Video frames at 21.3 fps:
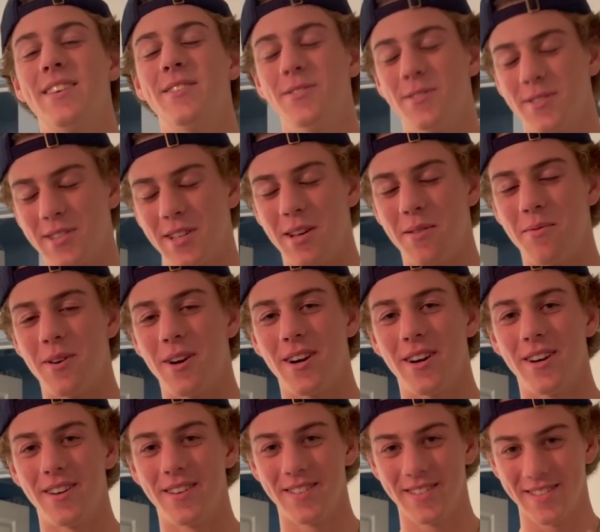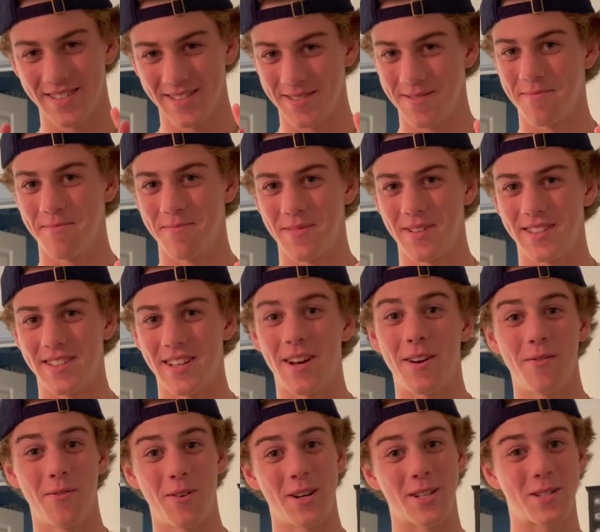We'll see you tomorrow. Peace
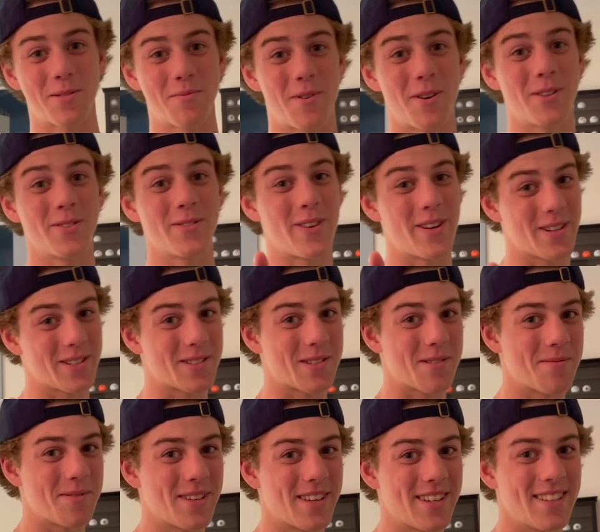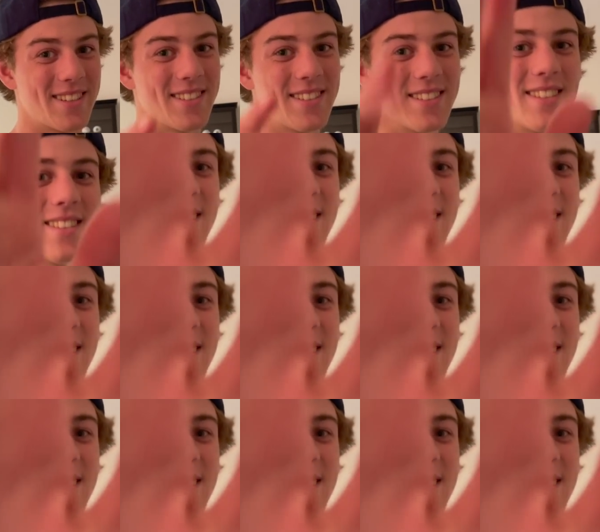out. Watch tomorrow's vlog. It's gonna be good.